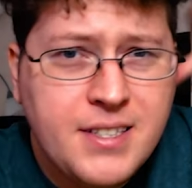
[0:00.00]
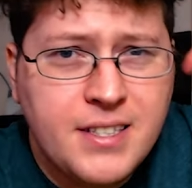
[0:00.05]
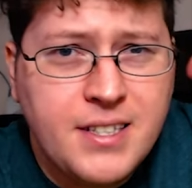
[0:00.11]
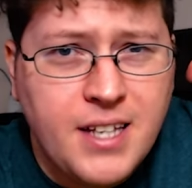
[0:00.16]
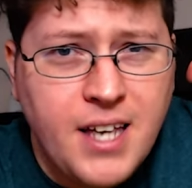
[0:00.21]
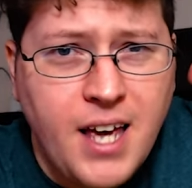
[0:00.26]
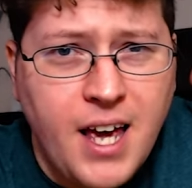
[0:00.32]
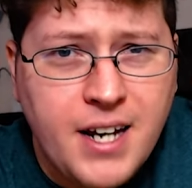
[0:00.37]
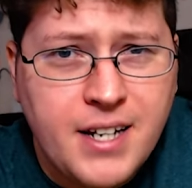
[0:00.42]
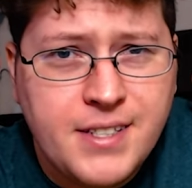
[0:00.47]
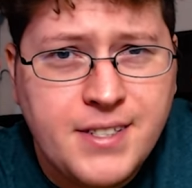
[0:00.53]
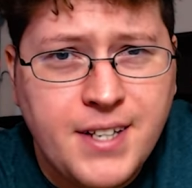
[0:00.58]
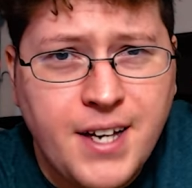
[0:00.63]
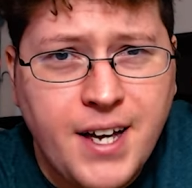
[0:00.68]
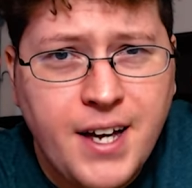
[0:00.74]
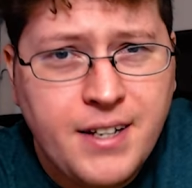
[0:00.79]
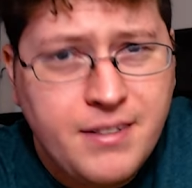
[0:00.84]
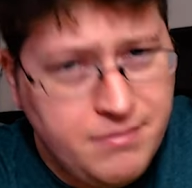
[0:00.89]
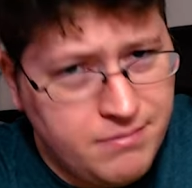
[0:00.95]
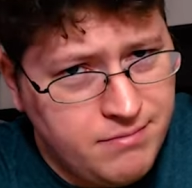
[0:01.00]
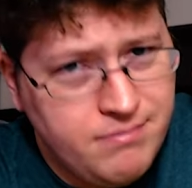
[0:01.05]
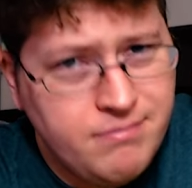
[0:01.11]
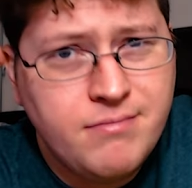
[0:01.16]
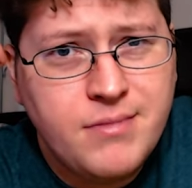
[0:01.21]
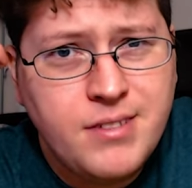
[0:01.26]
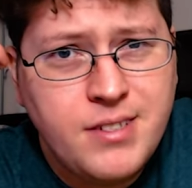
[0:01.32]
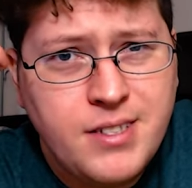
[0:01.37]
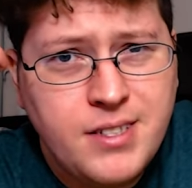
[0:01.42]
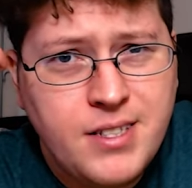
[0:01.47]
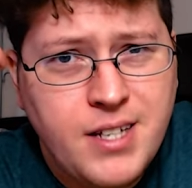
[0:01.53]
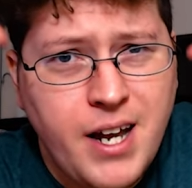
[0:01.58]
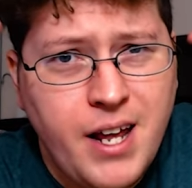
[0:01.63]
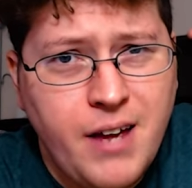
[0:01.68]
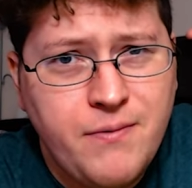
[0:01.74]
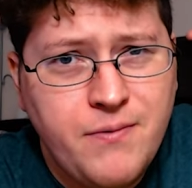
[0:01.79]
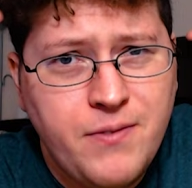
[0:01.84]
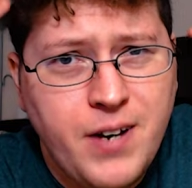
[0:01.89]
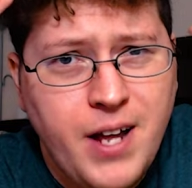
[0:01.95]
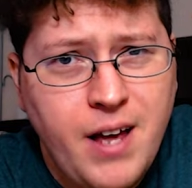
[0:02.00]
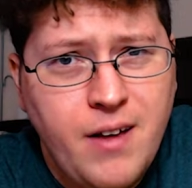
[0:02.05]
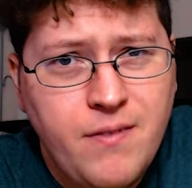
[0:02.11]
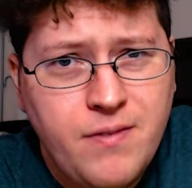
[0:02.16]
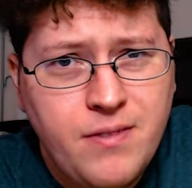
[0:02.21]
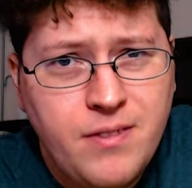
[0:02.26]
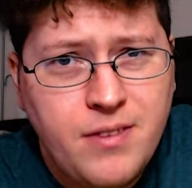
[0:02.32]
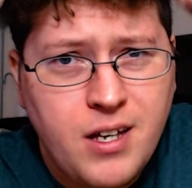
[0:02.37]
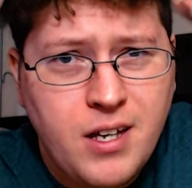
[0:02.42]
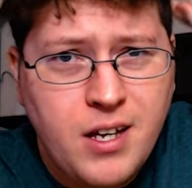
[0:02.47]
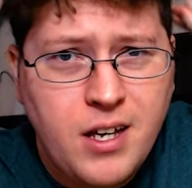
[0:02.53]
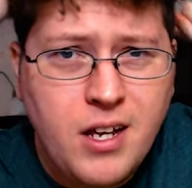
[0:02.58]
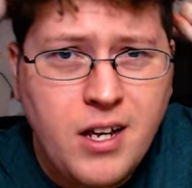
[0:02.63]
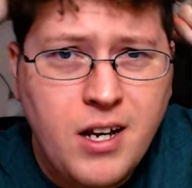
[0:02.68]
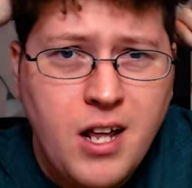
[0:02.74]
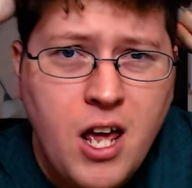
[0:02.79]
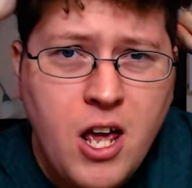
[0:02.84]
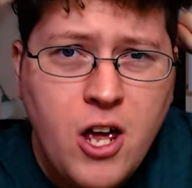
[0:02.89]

is the Andy San. Signing up for now, thinking